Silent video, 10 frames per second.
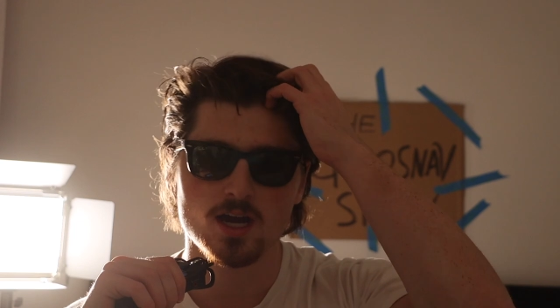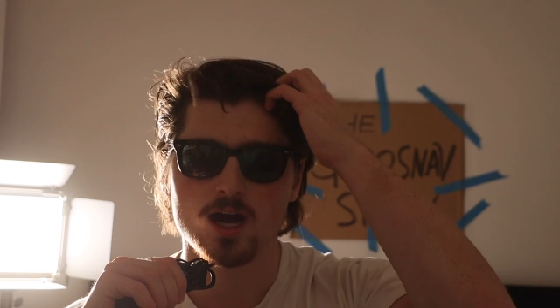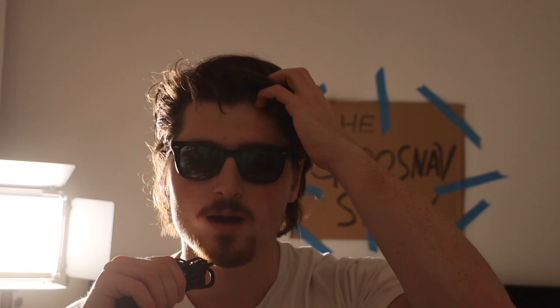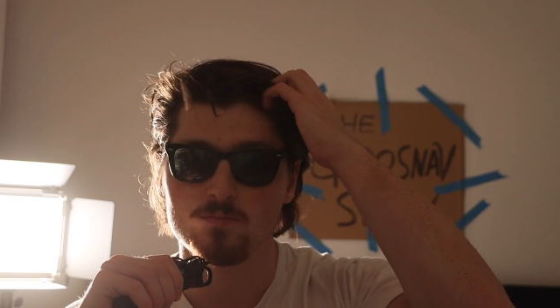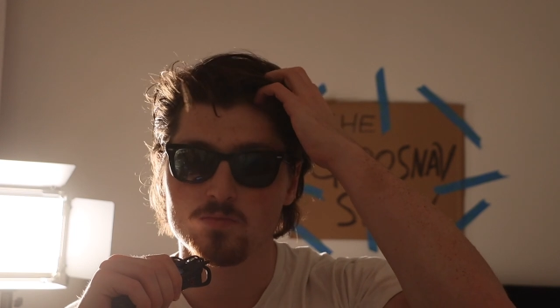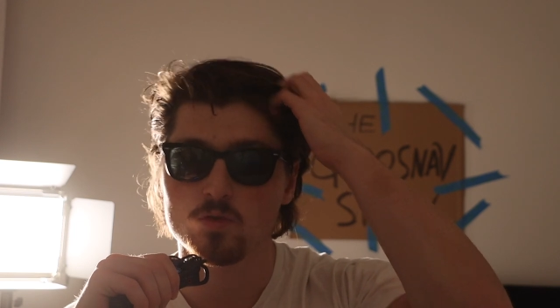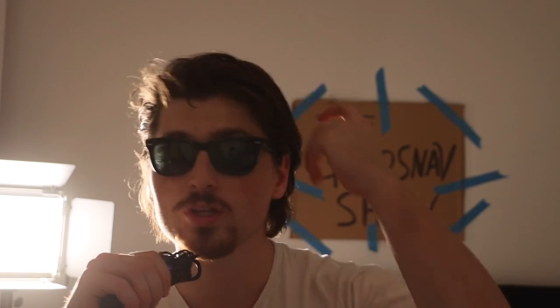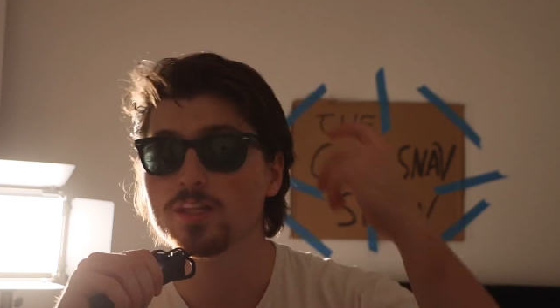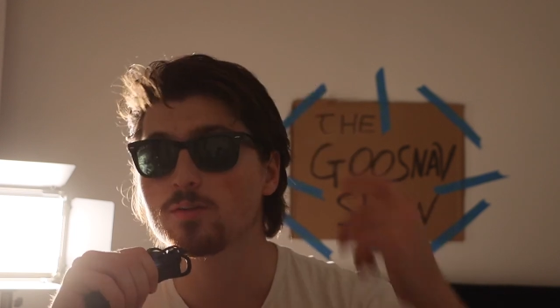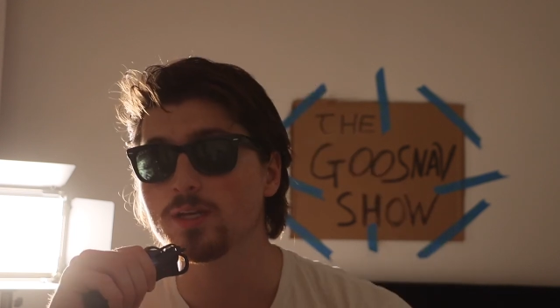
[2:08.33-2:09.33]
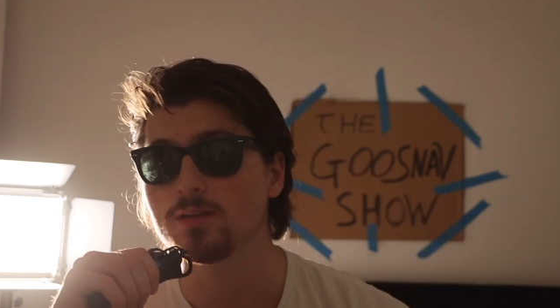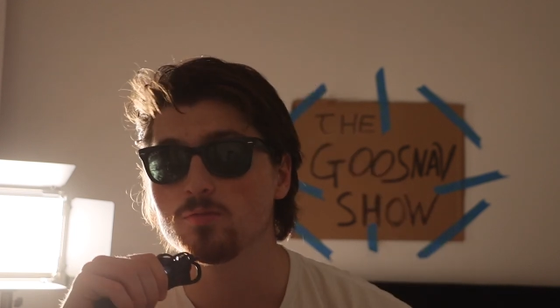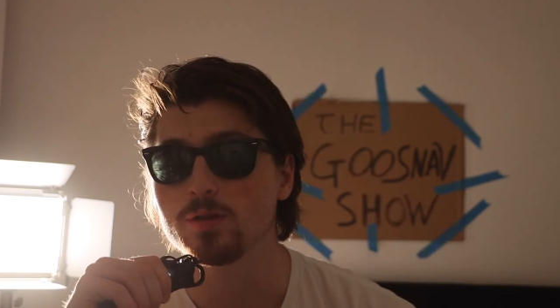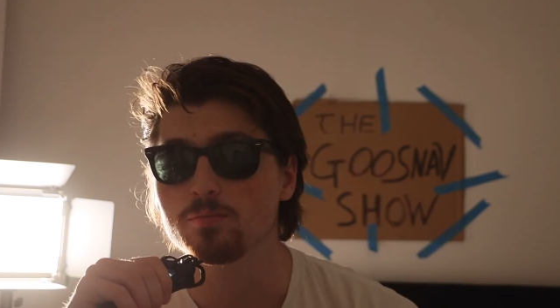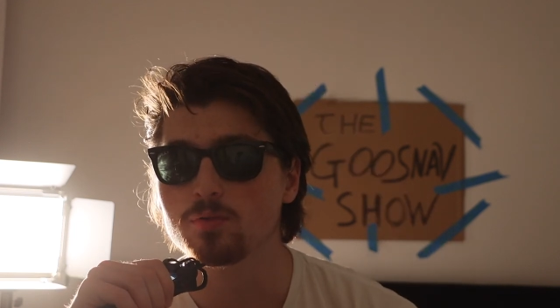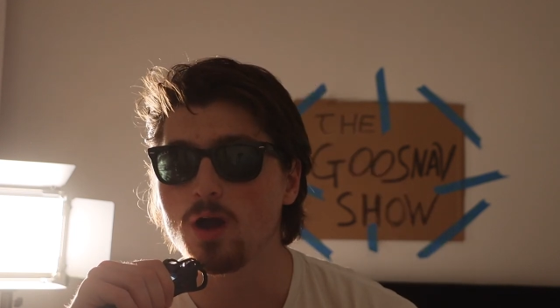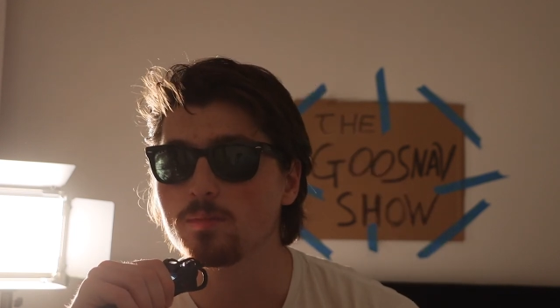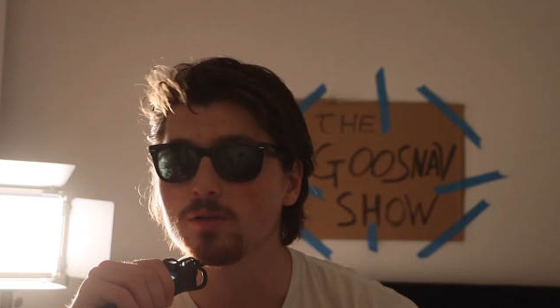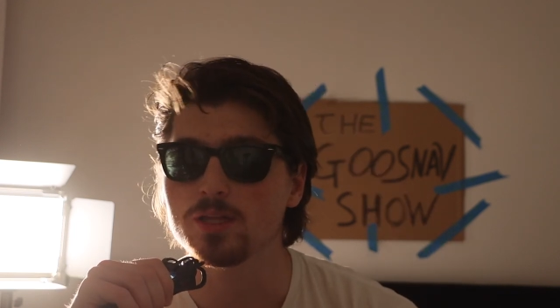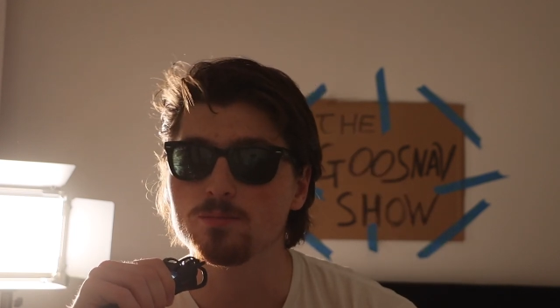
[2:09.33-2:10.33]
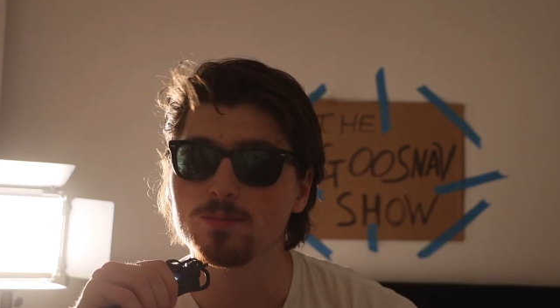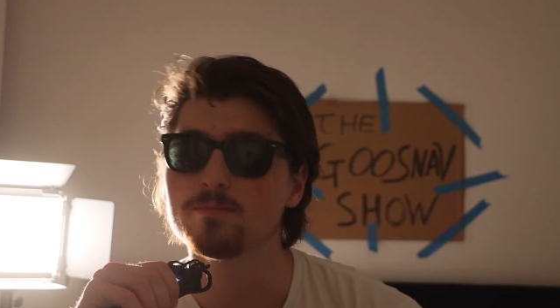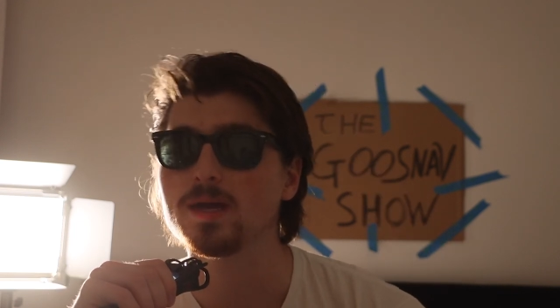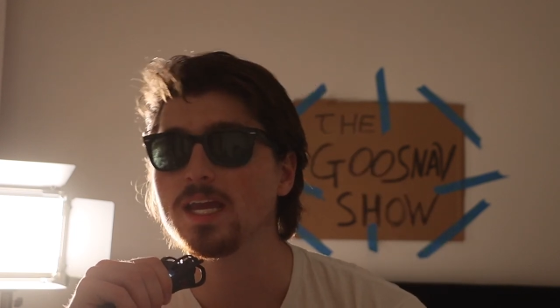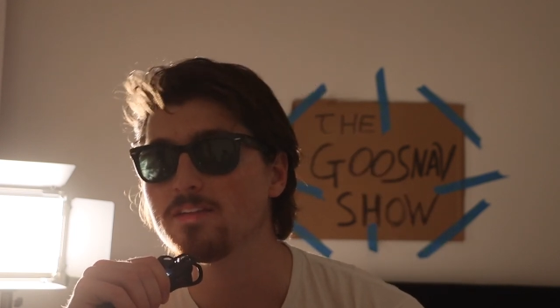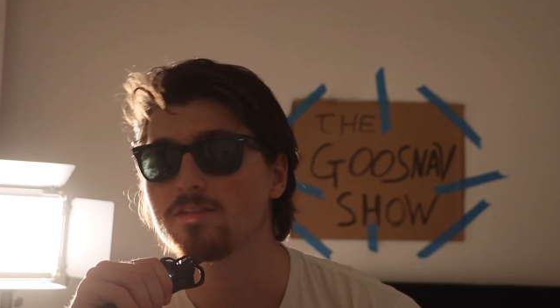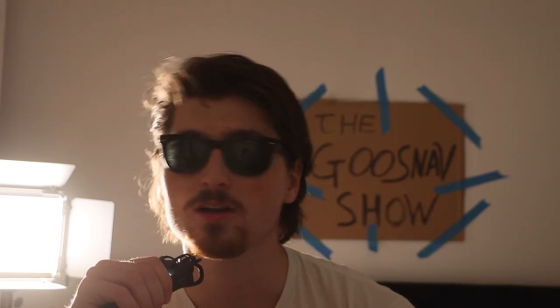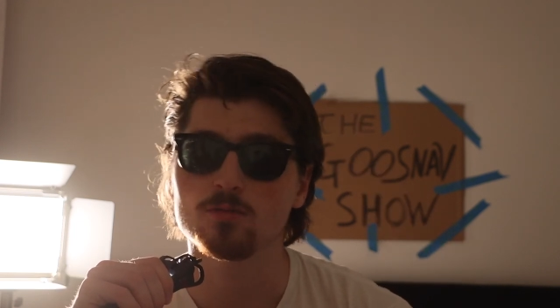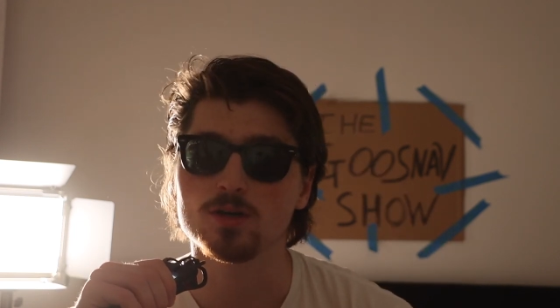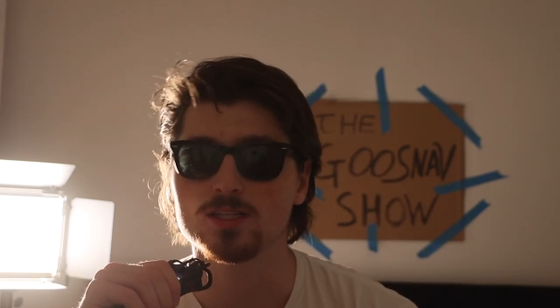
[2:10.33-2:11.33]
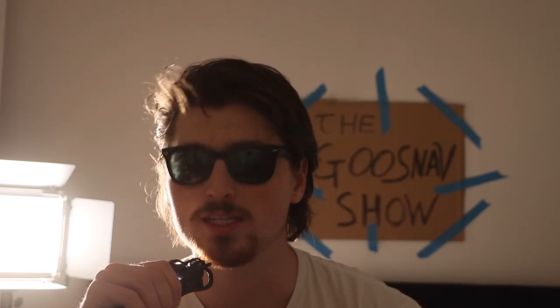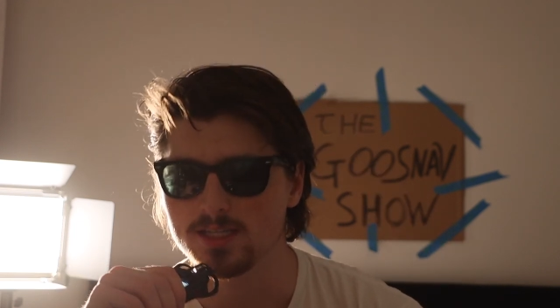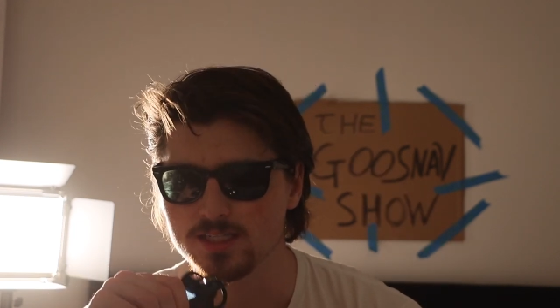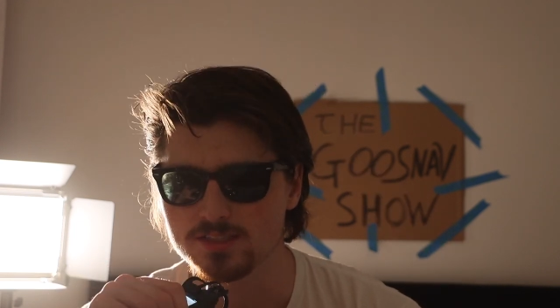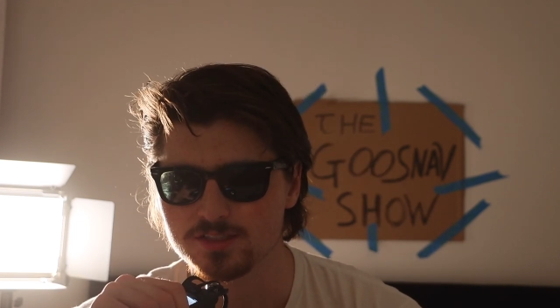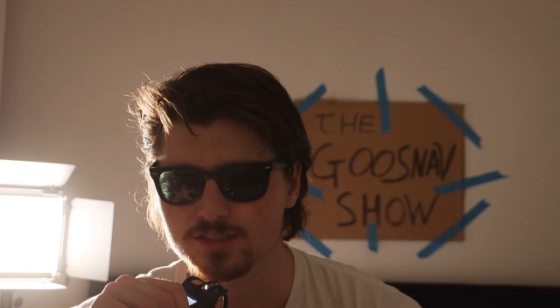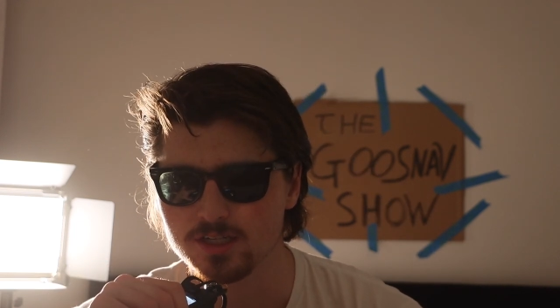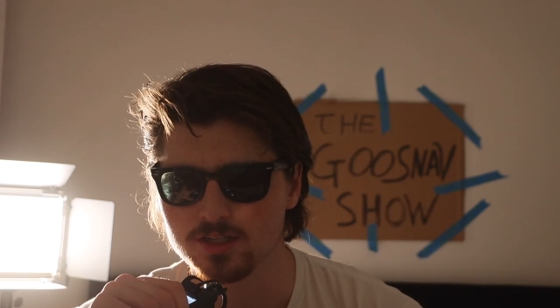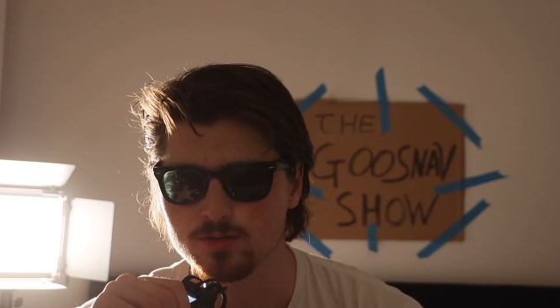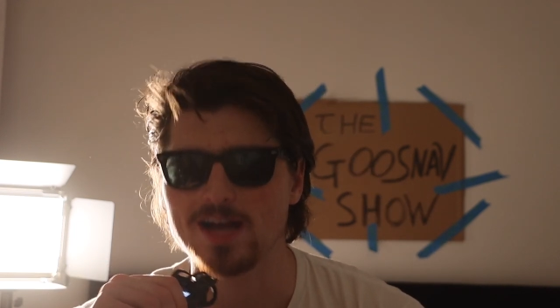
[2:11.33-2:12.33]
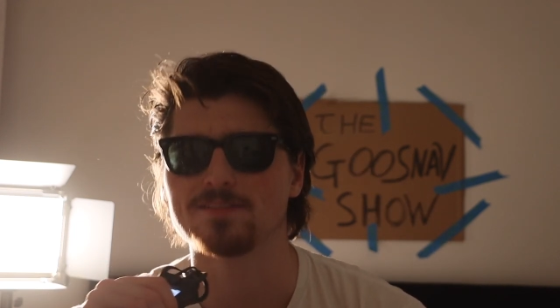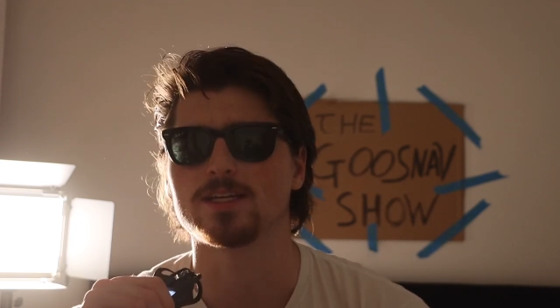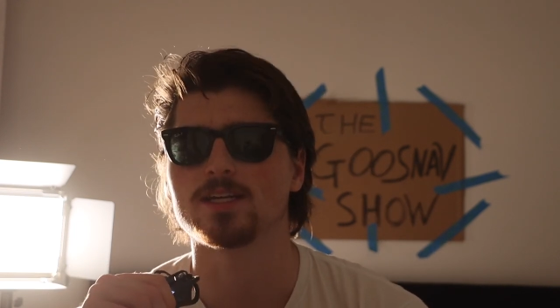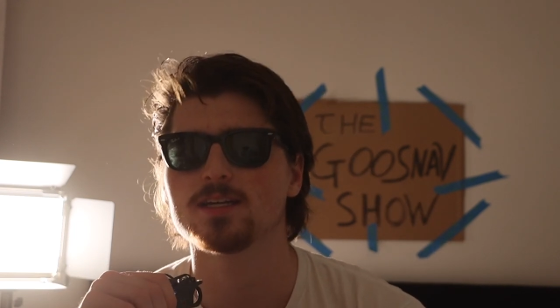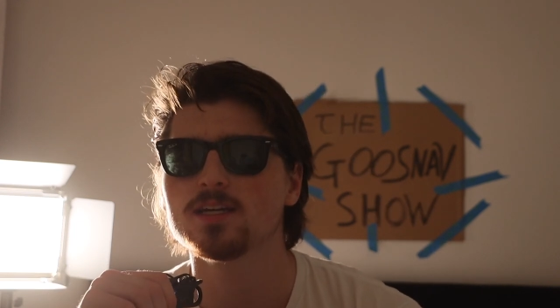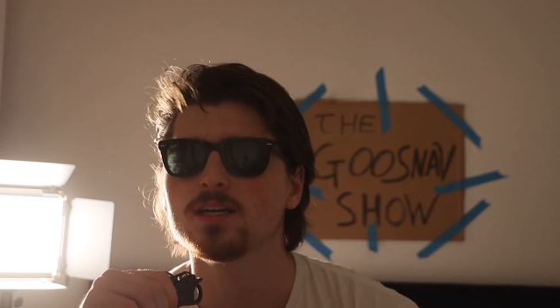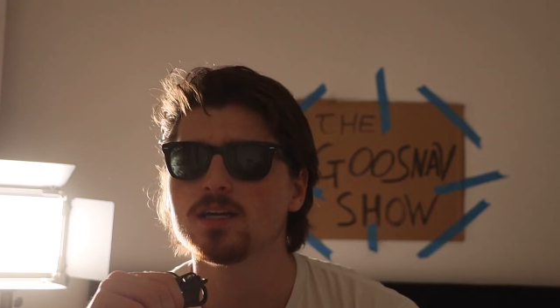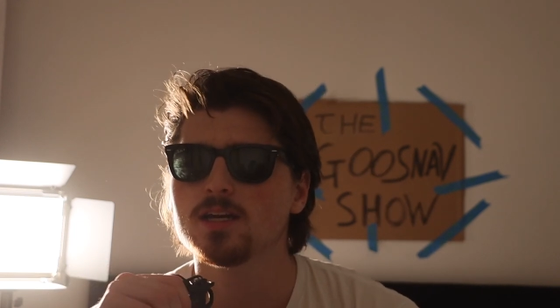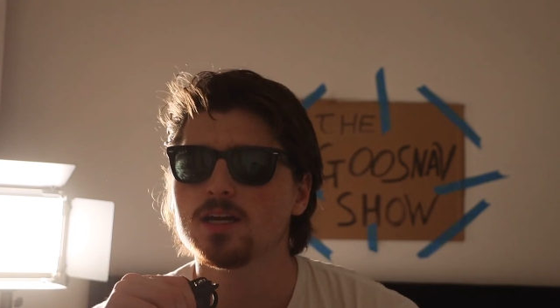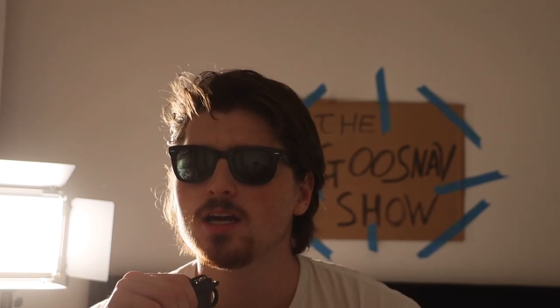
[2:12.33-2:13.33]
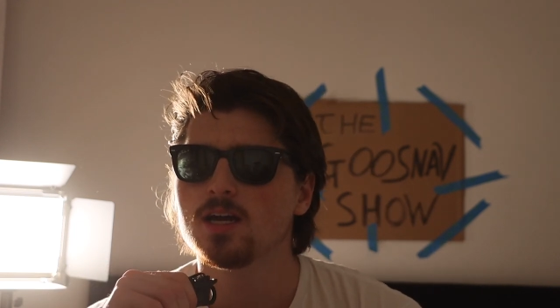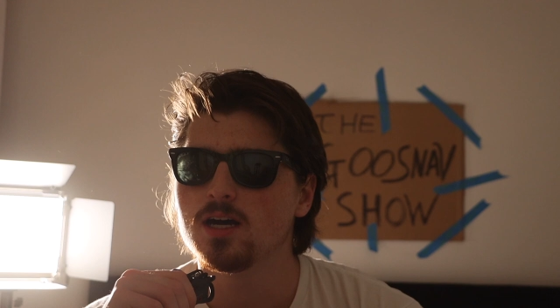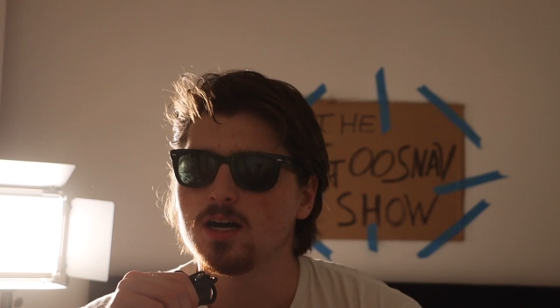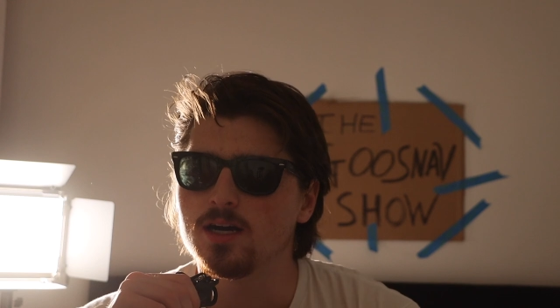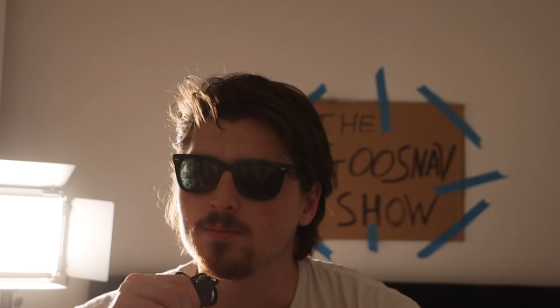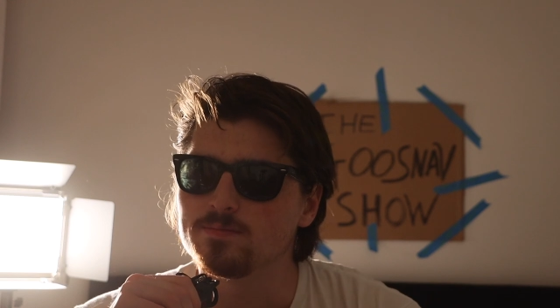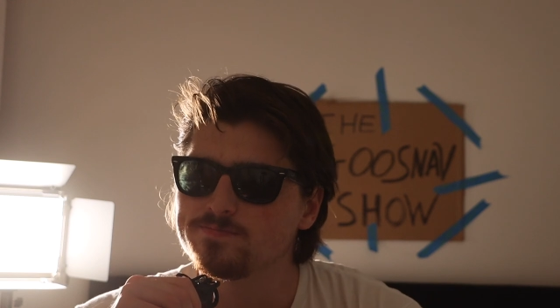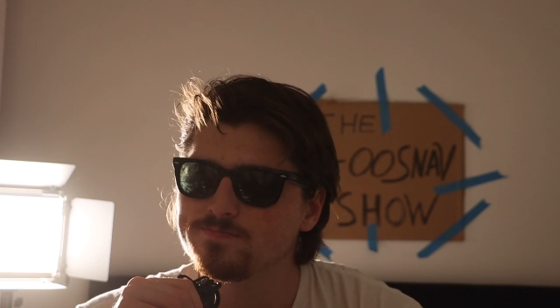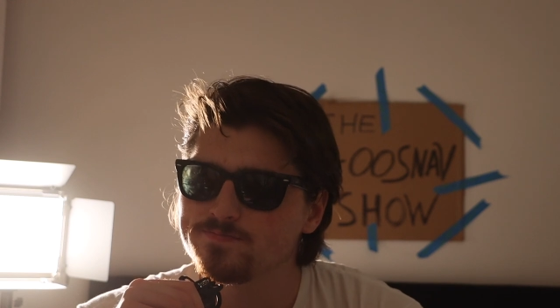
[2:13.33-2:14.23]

One thing we probably may very well need is gravity. I